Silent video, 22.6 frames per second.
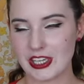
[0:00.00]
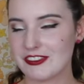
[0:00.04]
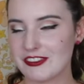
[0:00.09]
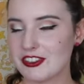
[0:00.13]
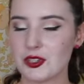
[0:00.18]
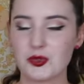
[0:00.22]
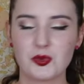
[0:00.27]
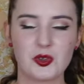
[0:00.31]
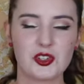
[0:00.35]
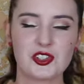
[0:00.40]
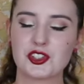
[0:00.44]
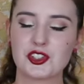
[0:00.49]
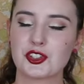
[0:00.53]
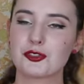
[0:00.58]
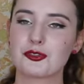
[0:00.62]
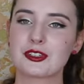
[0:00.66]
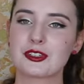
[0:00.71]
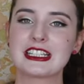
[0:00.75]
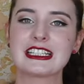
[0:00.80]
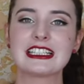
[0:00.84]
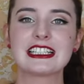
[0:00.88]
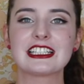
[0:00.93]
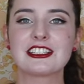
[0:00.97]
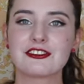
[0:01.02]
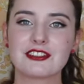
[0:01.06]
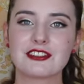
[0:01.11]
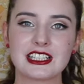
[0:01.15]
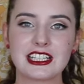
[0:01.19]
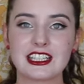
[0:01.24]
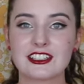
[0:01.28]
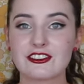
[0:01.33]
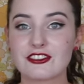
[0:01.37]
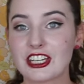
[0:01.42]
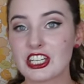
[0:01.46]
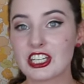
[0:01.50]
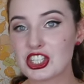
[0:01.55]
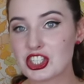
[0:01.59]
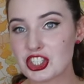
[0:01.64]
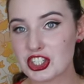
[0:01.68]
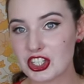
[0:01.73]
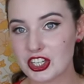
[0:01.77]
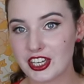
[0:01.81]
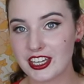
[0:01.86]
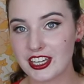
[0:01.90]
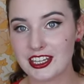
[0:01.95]
If you want to relive the
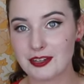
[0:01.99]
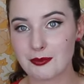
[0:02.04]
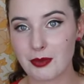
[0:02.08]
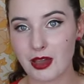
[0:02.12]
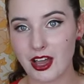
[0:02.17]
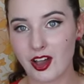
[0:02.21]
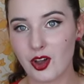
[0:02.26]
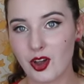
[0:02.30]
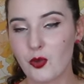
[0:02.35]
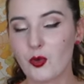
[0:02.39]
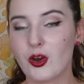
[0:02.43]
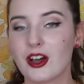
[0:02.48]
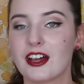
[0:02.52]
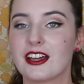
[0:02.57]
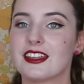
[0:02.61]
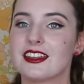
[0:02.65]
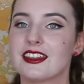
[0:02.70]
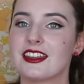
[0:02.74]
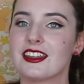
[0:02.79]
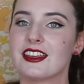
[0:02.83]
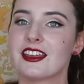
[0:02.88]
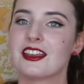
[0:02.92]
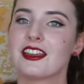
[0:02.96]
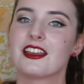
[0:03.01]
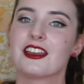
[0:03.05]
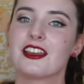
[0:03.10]
adventure in part 1,